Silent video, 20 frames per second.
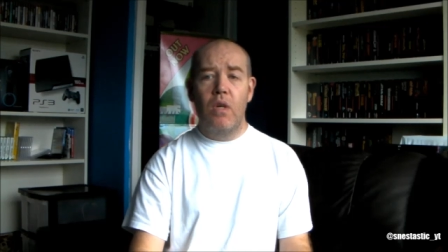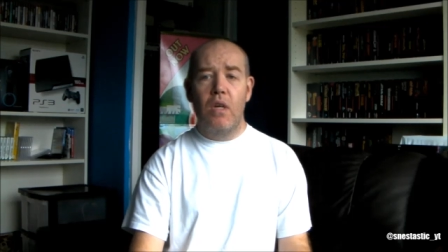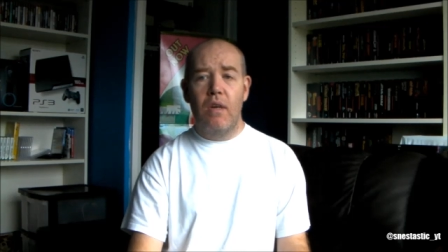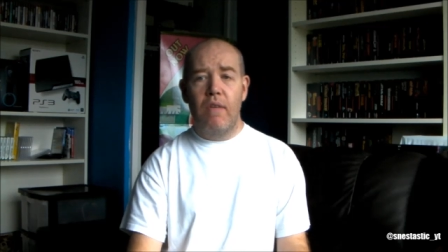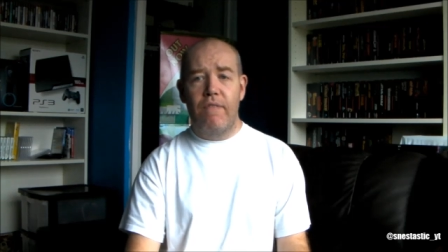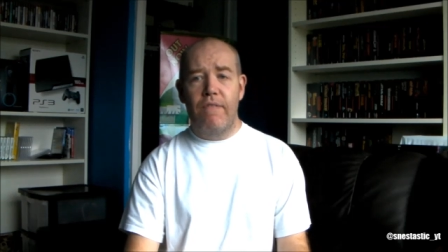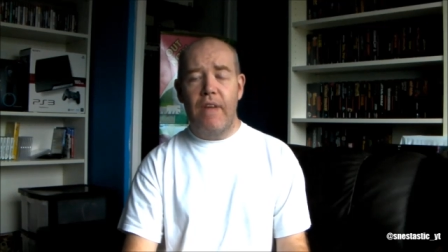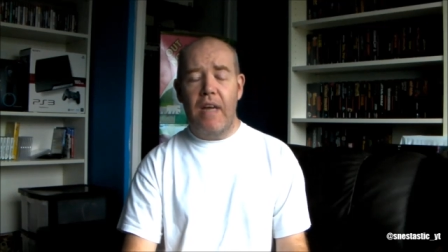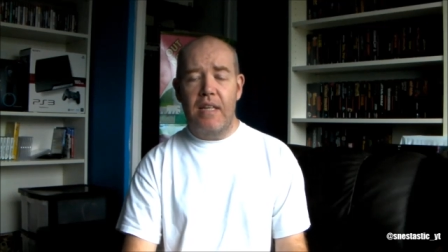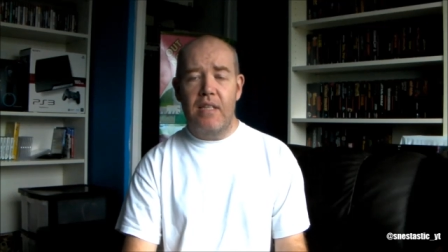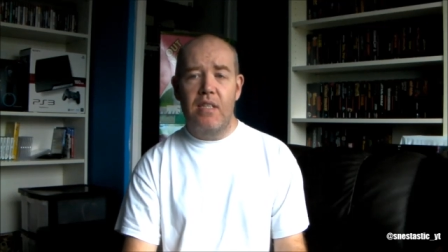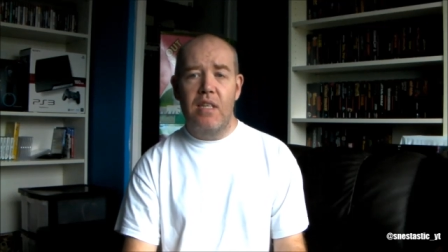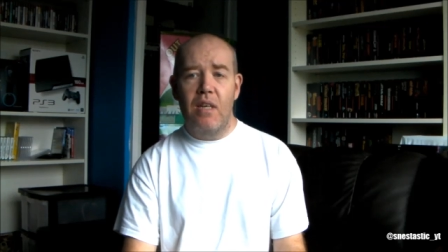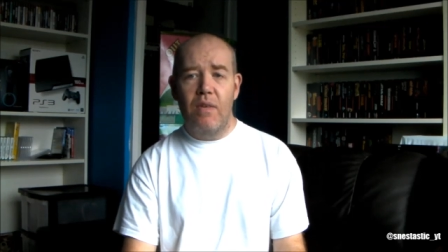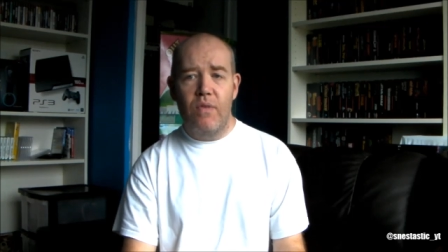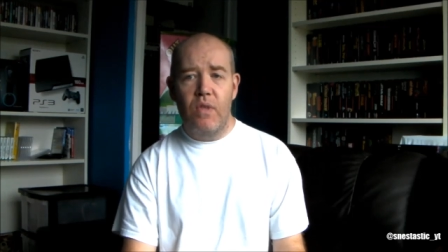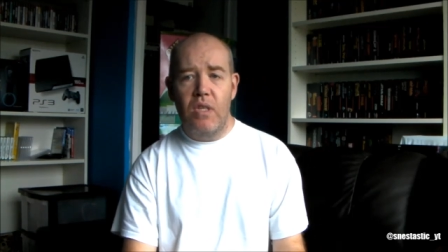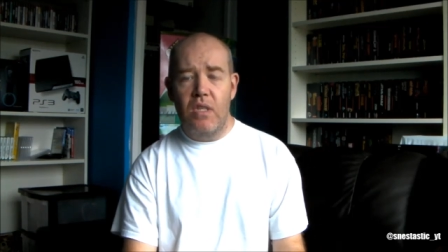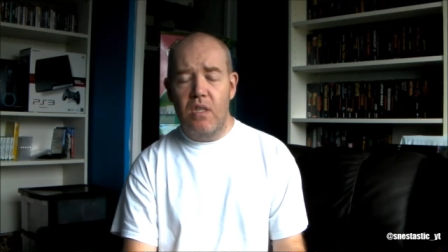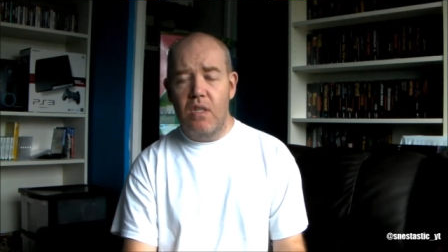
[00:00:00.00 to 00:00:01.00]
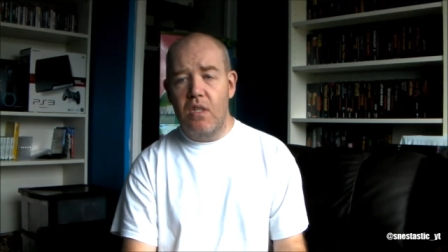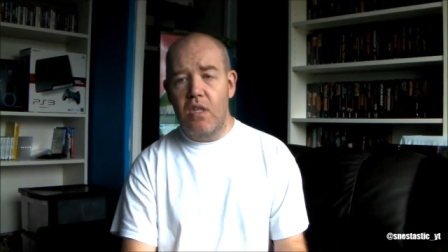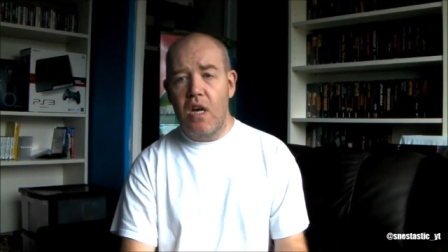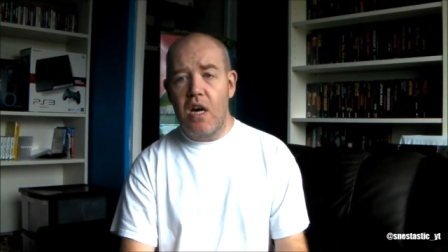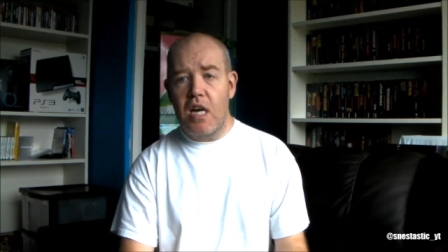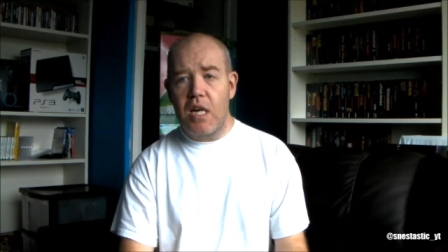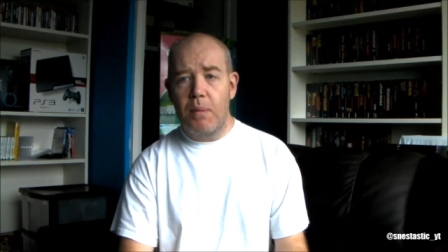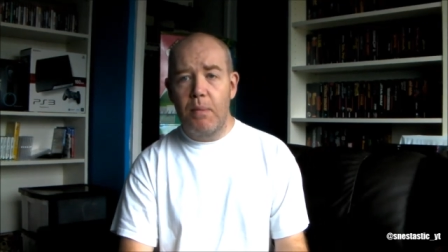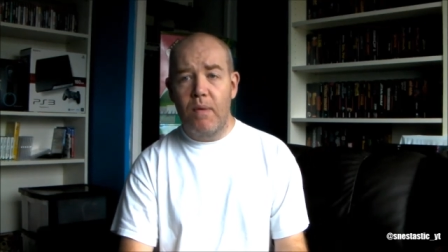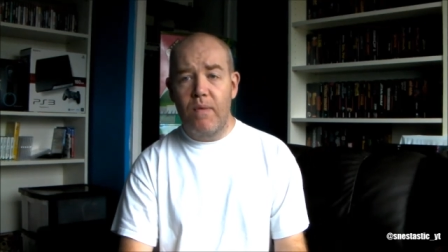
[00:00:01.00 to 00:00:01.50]
facet of the
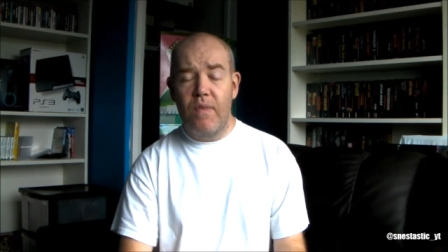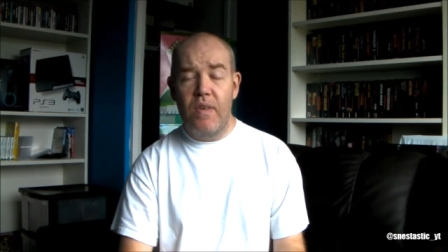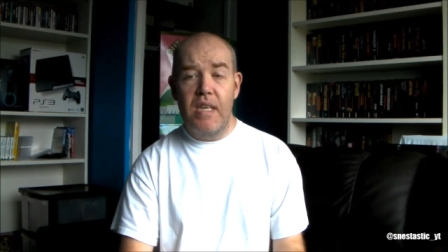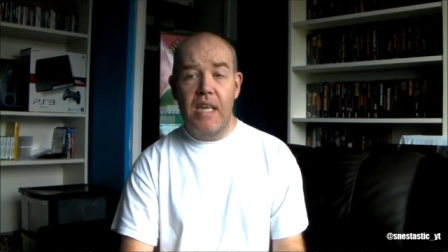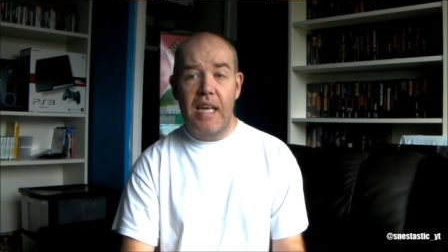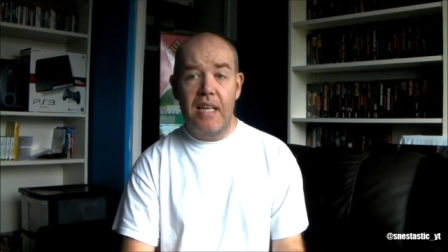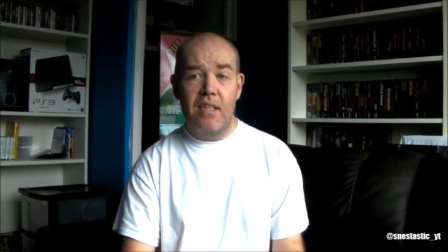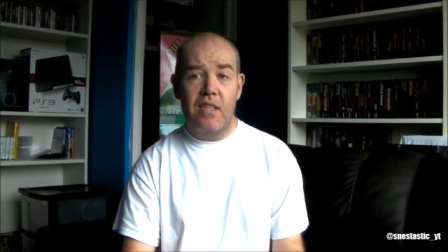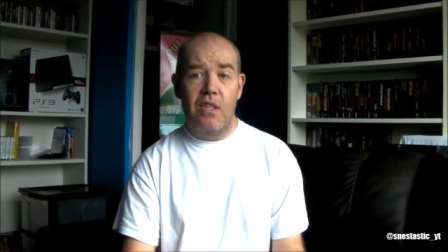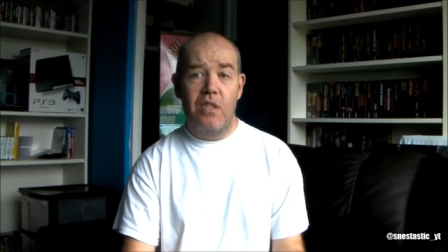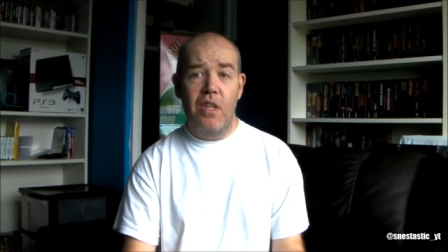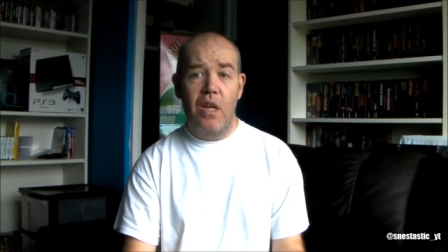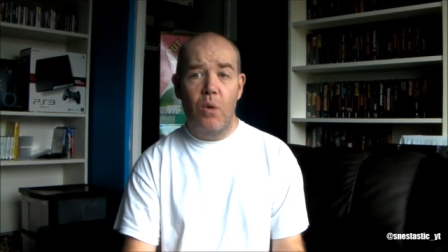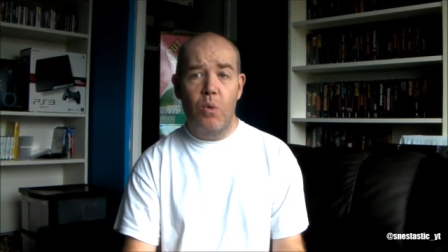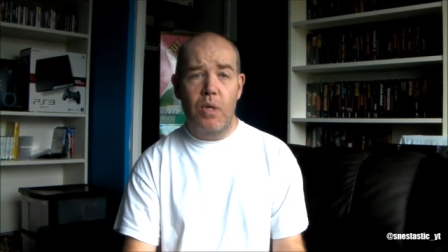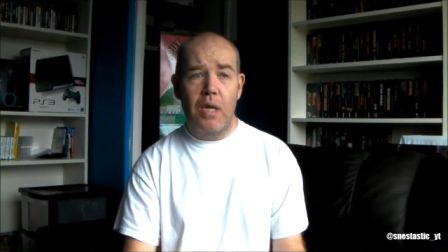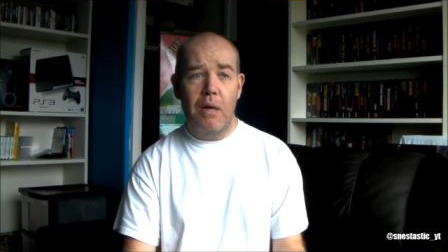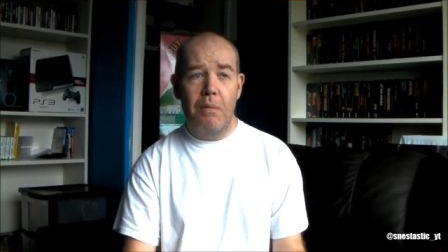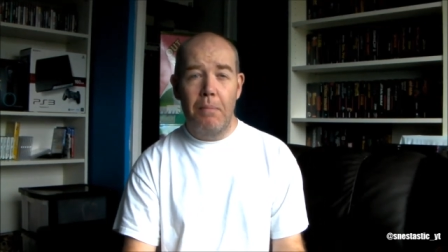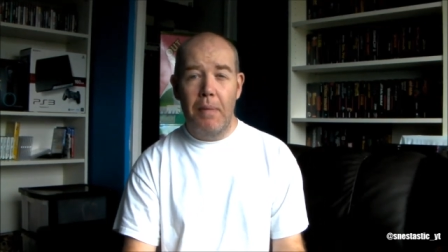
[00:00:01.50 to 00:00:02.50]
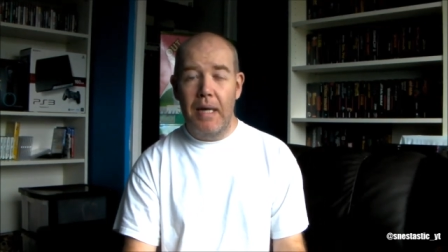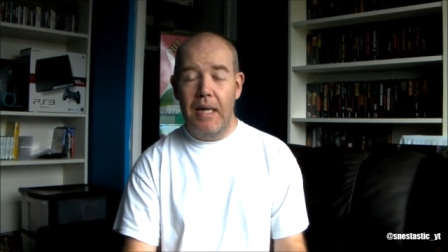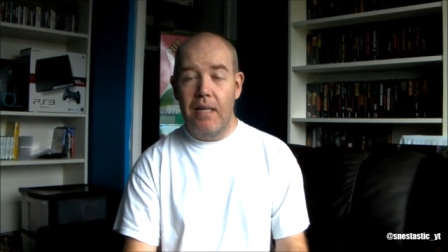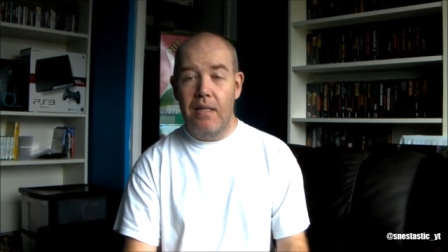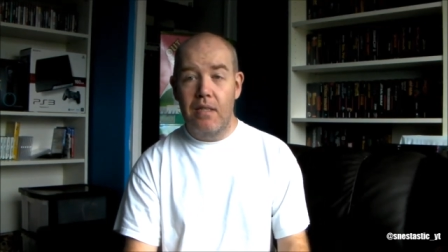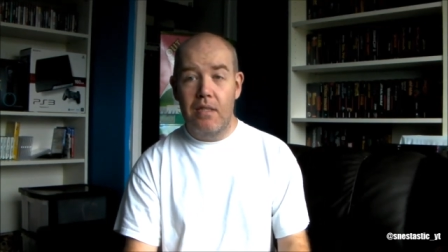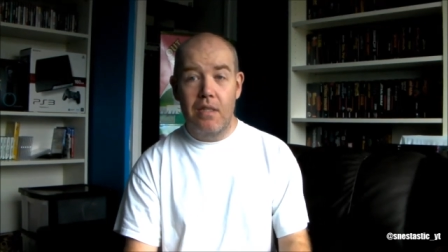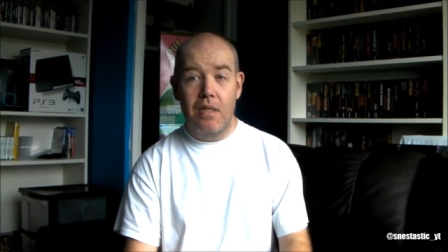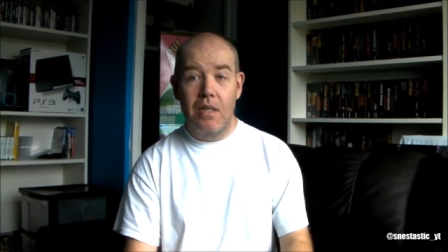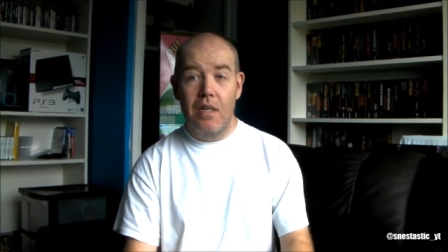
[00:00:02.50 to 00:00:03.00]
argument for yes and no
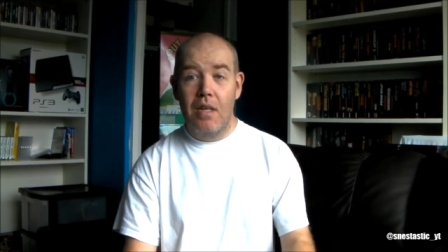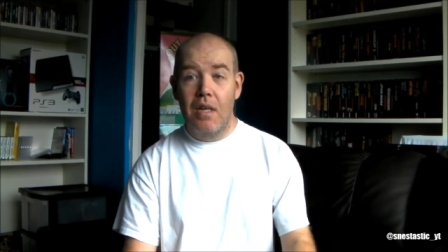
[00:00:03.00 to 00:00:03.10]
campaigns,